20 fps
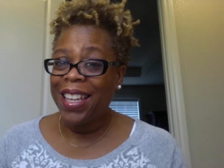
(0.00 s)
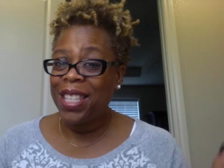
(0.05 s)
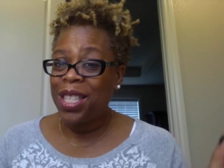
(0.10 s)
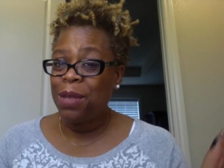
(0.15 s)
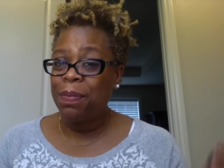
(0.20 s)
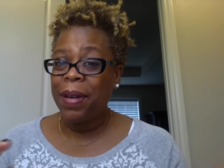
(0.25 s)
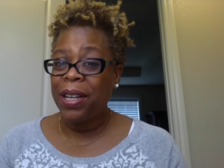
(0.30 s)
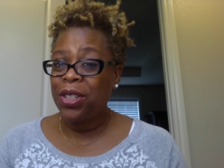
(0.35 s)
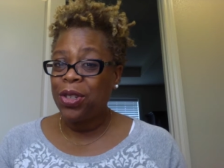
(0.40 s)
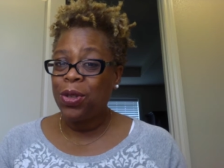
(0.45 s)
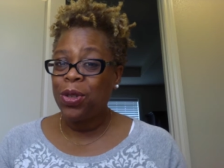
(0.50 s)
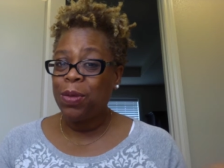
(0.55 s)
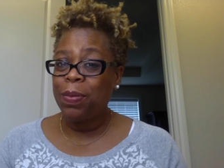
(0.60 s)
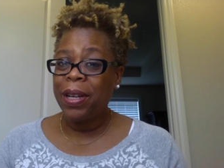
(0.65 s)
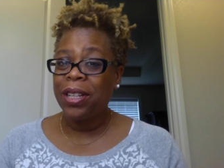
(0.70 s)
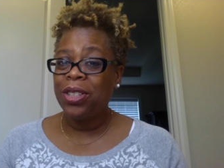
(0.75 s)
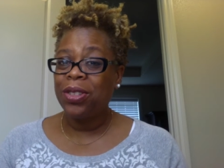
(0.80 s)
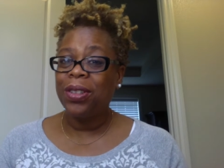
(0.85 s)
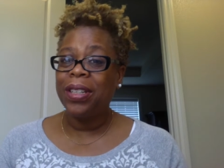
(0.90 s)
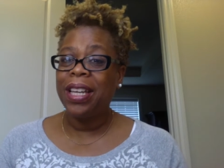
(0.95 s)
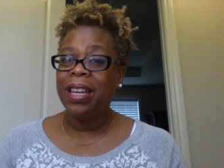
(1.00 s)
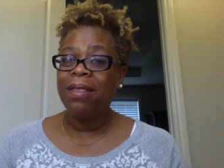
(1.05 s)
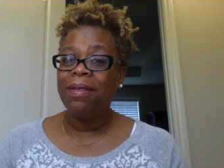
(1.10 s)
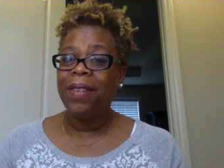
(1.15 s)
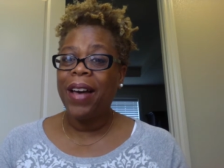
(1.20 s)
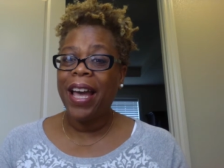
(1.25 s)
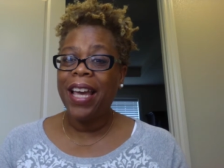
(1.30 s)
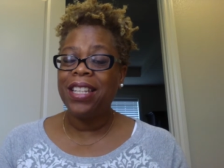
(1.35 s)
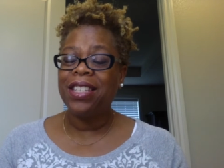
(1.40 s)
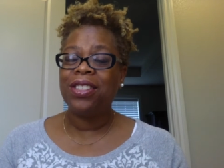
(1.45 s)
a special, special
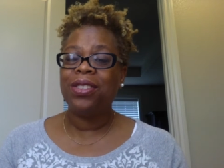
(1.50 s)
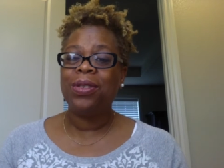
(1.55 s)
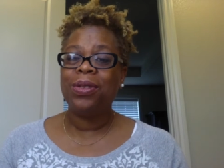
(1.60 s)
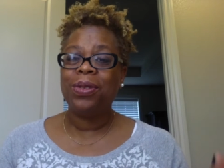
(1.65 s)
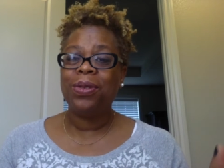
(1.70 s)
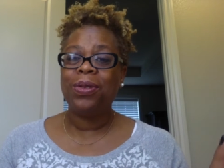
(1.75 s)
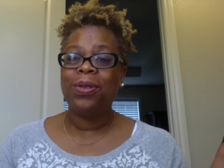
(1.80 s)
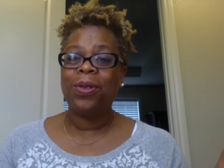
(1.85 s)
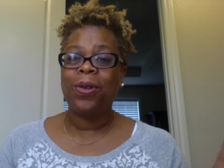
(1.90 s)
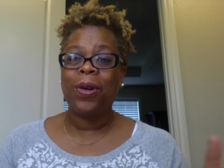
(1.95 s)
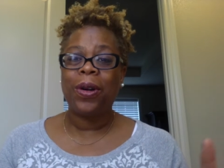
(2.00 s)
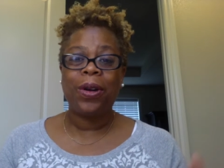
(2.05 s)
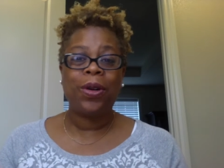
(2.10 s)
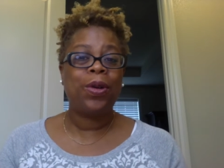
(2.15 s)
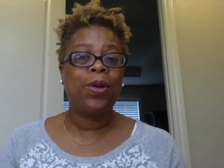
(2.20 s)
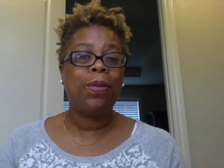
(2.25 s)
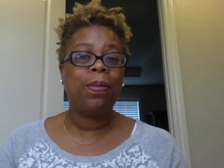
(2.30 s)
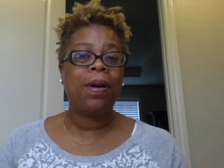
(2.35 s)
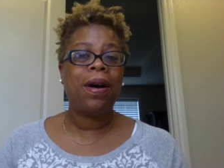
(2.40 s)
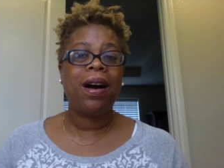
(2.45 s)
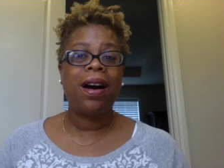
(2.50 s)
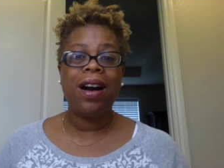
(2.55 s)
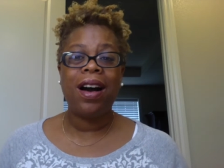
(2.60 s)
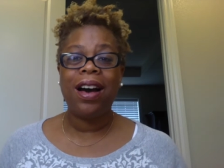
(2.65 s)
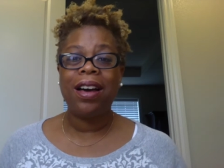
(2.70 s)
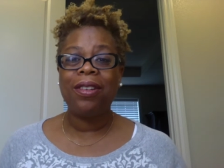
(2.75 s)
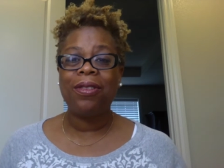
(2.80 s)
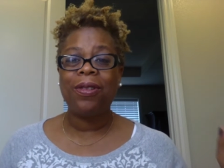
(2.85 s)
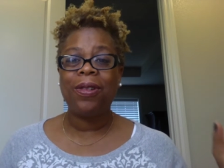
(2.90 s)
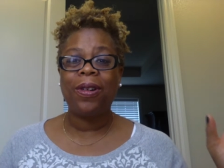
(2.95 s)
invite to or a
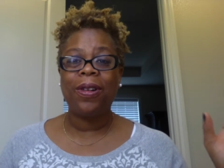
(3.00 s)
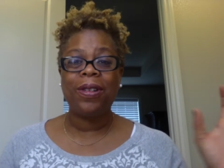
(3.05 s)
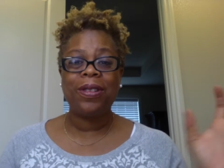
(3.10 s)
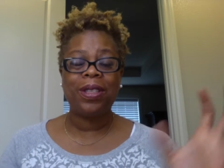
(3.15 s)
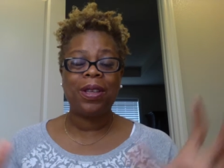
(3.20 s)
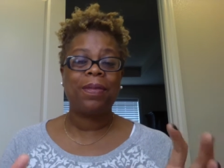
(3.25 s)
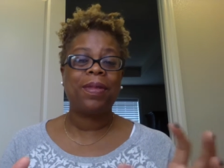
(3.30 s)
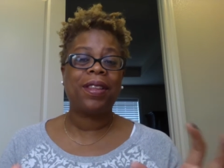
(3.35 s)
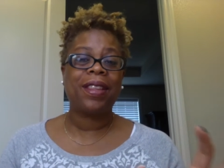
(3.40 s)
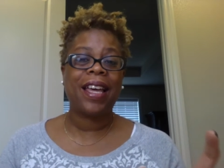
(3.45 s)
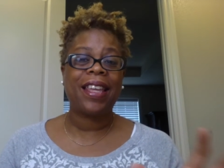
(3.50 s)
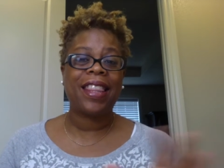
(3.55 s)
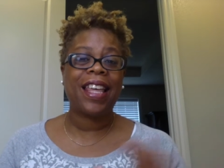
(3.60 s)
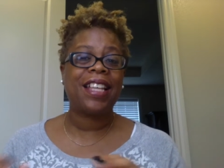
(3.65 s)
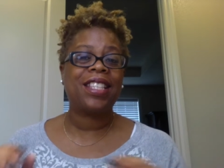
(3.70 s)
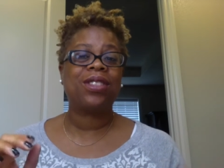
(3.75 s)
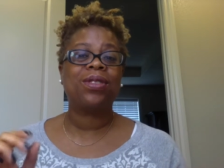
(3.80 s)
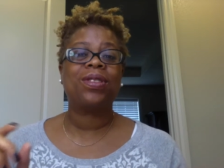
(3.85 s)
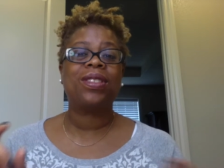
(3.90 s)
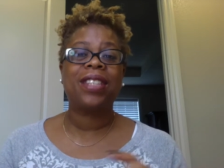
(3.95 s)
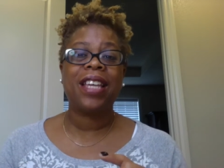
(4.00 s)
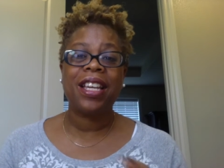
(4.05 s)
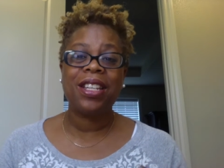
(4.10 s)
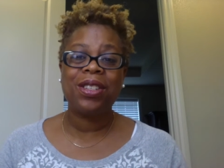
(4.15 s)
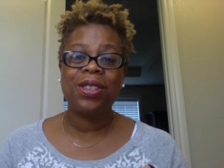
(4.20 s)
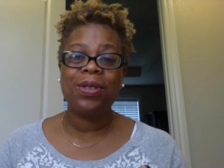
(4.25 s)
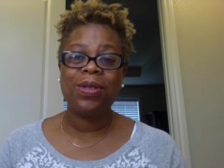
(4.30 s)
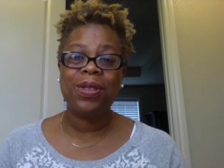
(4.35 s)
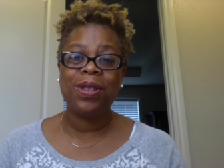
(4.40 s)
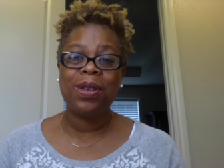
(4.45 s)
coupon or something like that. So stay
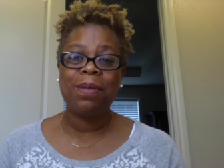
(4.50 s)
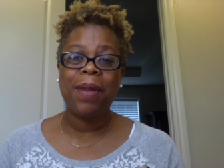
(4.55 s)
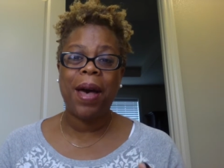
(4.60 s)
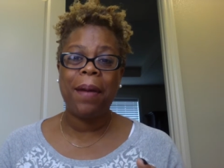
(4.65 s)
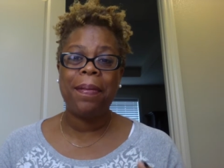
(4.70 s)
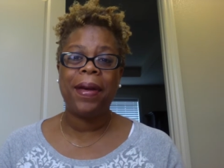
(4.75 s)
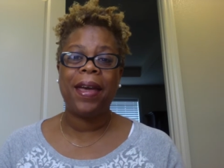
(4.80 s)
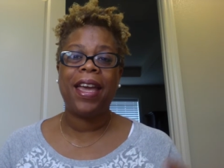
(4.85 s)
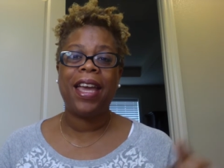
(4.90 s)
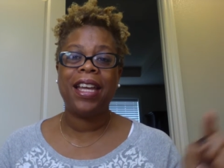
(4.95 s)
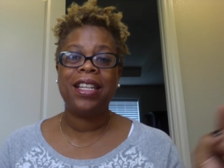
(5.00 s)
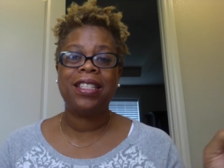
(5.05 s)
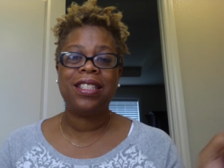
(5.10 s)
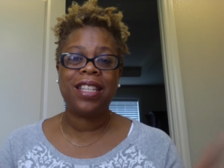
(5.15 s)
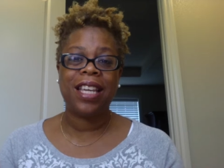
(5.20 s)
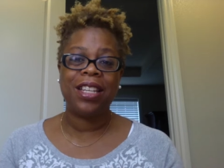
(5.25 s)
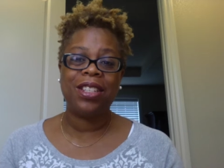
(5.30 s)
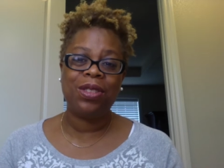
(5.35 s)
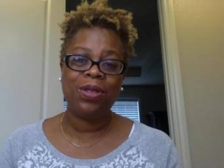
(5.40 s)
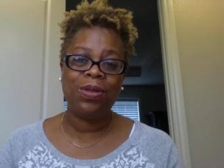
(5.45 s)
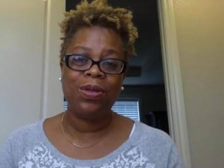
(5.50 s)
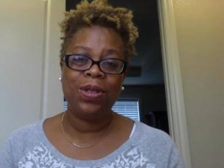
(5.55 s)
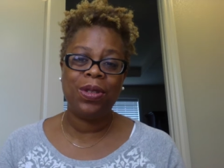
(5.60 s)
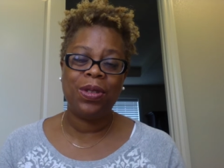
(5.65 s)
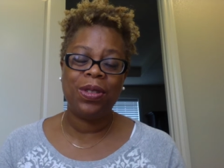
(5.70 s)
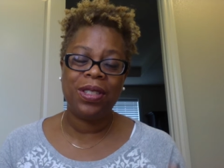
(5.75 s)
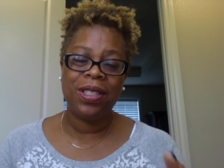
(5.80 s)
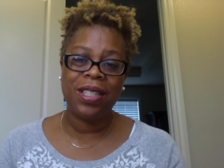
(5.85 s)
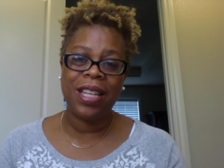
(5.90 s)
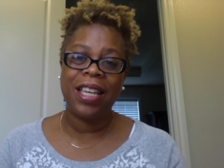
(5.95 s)
tuned to my page. Stay tuned to,
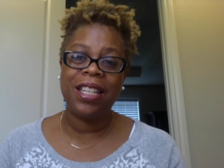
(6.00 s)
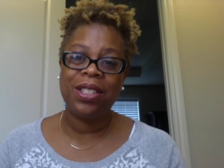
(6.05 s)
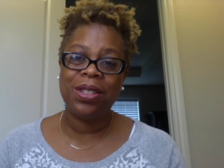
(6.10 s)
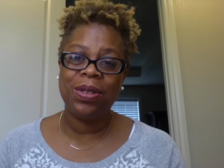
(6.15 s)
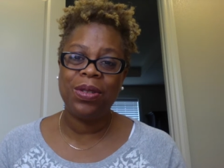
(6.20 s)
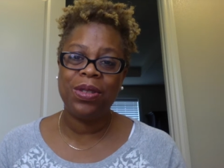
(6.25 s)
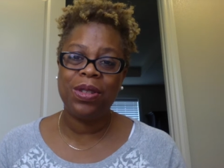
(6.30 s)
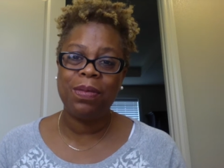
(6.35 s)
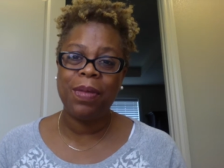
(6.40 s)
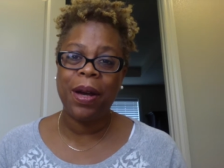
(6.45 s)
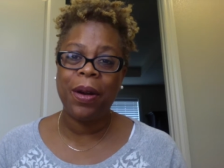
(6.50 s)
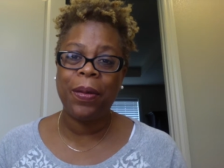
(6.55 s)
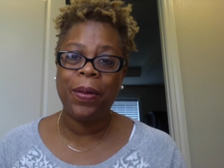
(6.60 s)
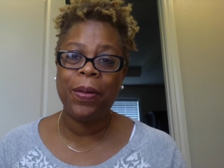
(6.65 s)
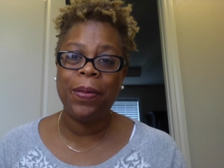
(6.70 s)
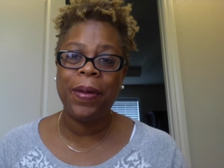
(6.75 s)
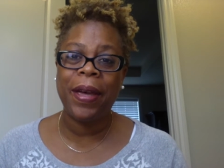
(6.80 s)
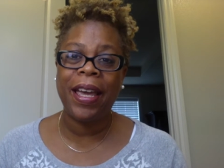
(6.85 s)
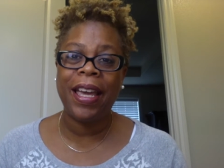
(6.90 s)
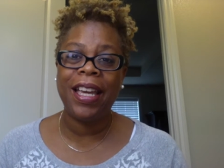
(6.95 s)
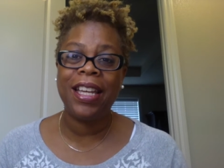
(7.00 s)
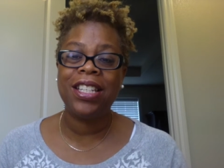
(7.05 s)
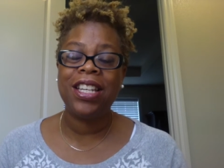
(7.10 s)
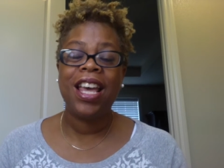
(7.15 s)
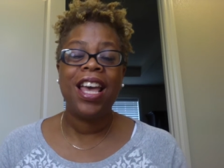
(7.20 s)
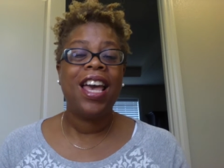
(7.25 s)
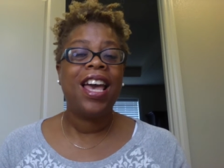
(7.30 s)
stay tuned to my group page.